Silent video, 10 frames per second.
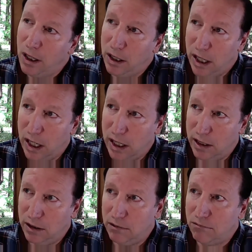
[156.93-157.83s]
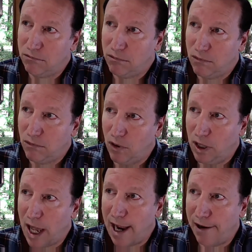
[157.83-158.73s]
done
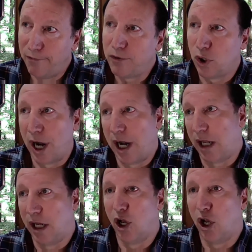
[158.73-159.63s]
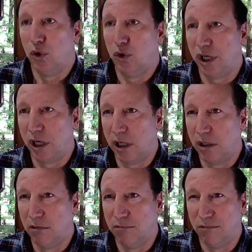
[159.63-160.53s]
live training and coaching
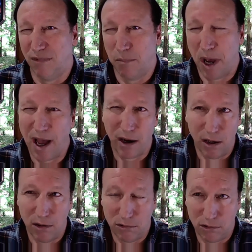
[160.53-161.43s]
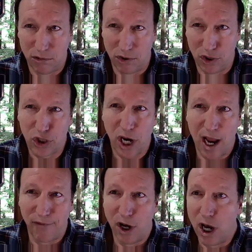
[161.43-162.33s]
in about just shy of
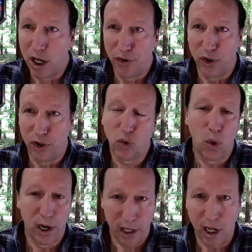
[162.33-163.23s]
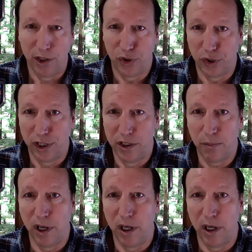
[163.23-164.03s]
120 countries, but